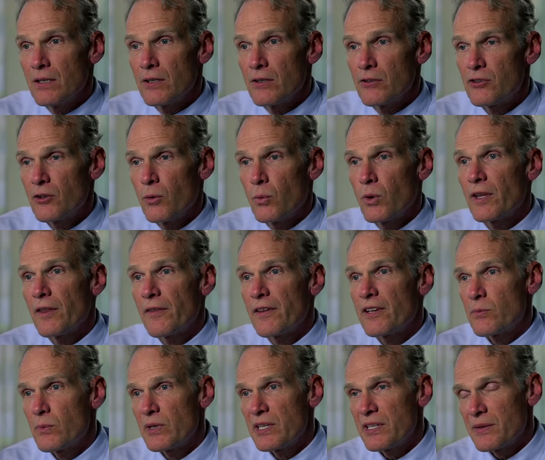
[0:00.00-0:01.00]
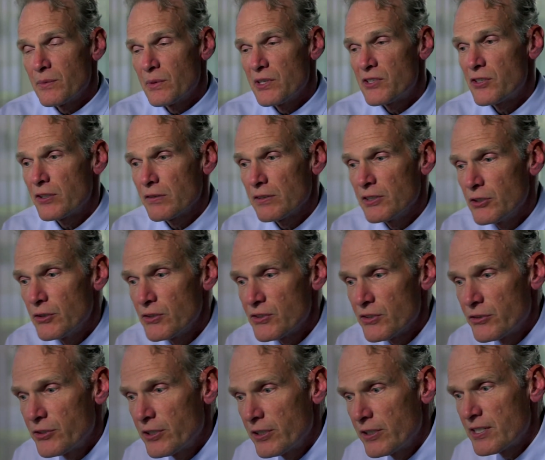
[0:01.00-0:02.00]
So one of the things we certainly do as
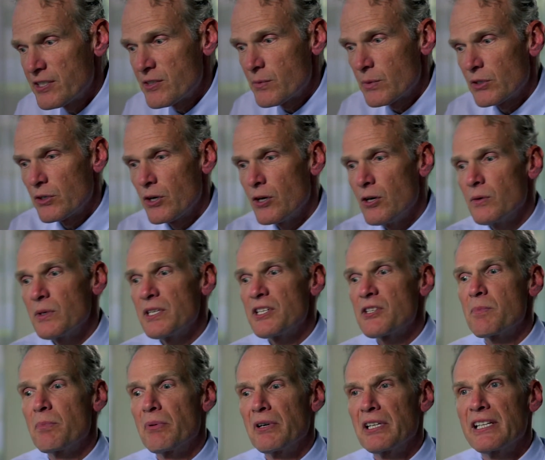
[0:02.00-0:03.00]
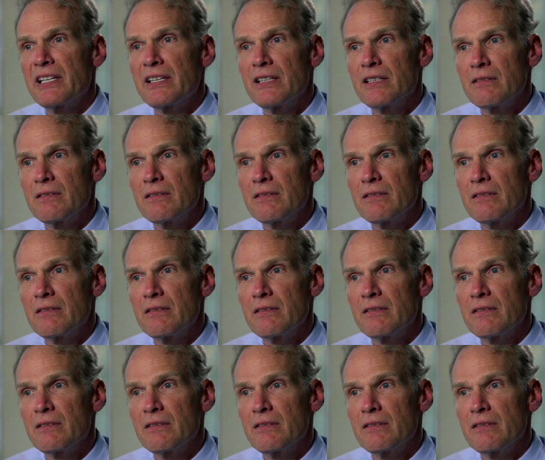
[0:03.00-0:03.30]
attorneys, we're always bringing it